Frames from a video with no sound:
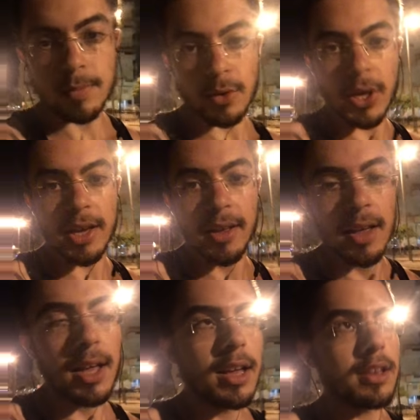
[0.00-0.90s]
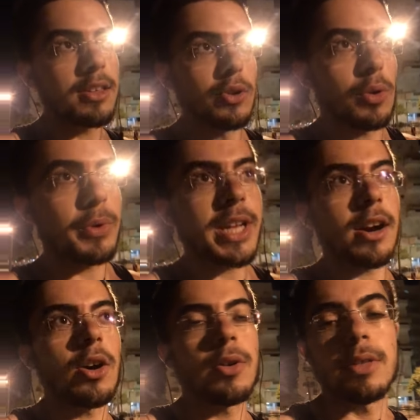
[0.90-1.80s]
Okay, you already
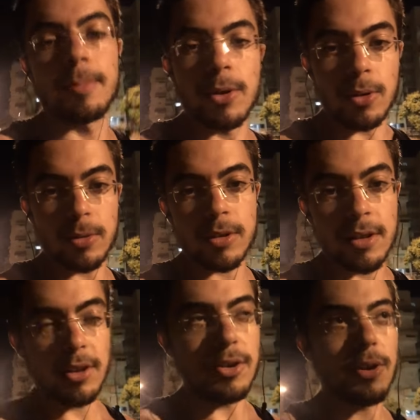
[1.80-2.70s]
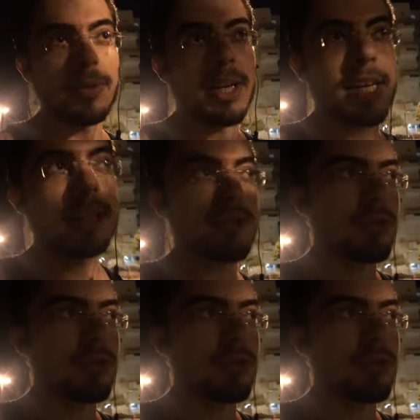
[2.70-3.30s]
are the mold. You don't need